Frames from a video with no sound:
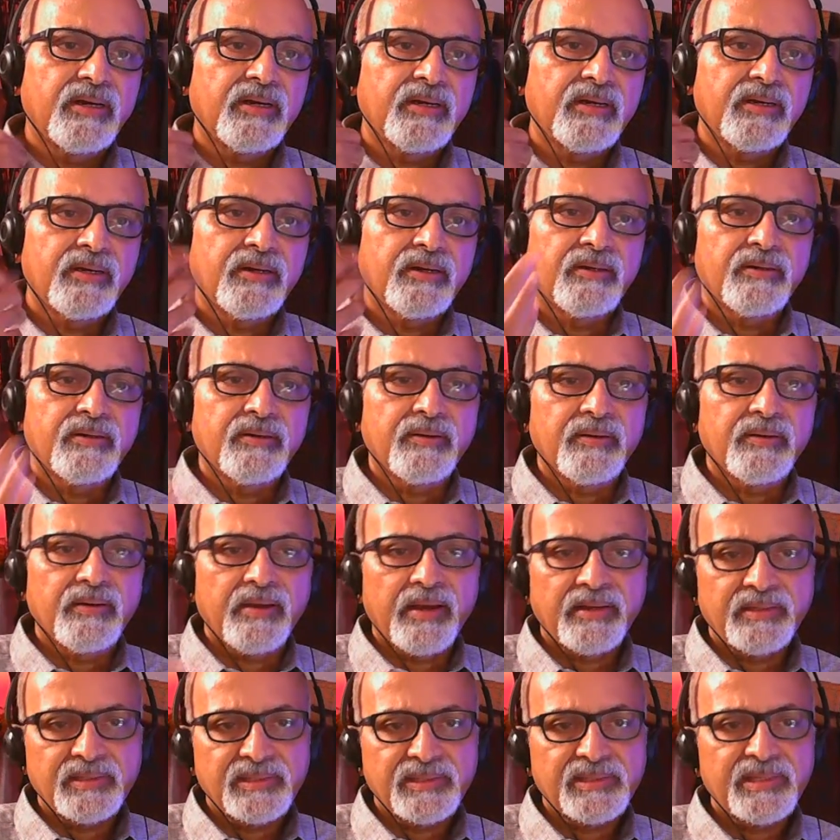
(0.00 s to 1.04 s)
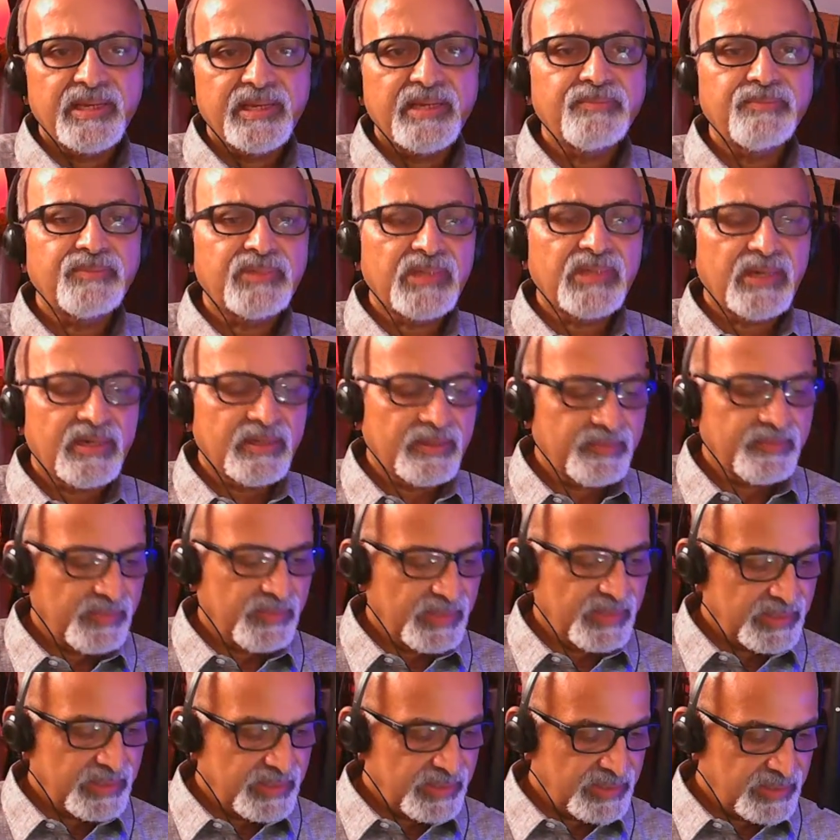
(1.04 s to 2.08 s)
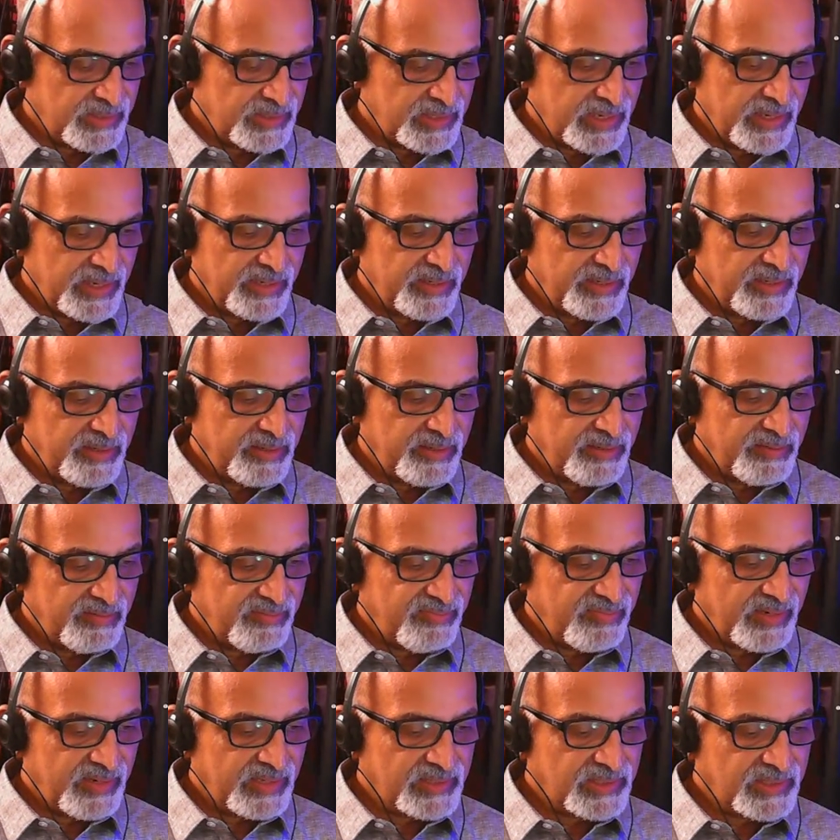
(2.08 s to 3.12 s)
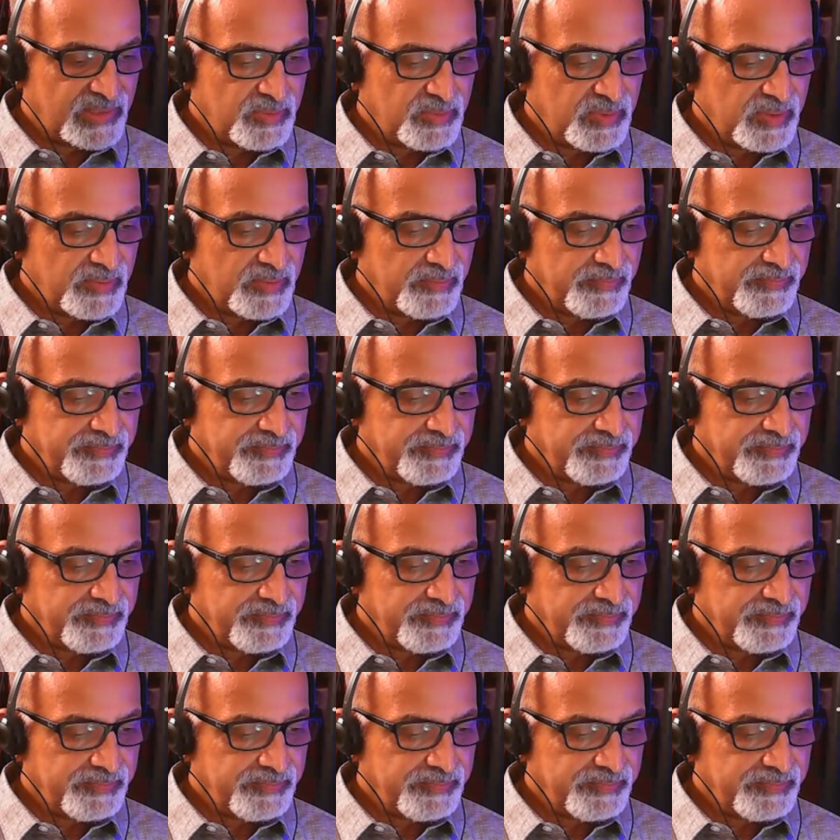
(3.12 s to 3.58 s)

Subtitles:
At the same time, it is highly flexible.